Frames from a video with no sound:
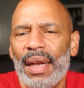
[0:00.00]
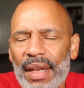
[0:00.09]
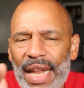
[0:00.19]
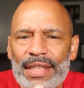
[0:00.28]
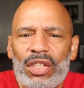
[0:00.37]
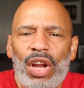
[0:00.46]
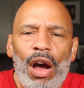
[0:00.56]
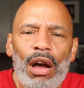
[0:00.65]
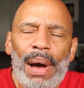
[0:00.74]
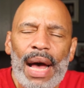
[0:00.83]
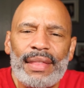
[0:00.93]
Let's
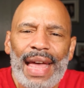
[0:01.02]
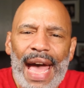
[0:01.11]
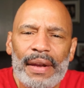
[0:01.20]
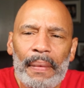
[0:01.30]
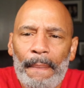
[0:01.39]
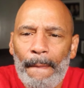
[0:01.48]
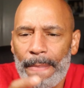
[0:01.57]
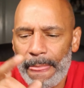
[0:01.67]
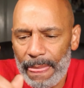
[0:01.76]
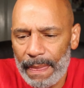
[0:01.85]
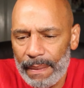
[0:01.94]
talk about that
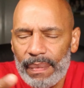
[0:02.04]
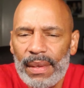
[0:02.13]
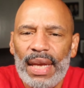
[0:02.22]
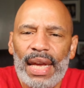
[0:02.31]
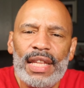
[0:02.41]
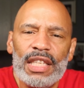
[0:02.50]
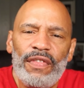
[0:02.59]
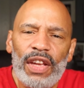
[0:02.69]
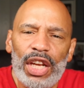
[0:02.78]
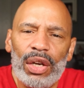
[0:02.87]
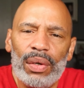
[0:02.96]
in this
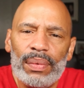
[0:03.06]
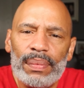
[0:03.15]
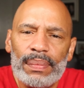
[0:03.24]
video.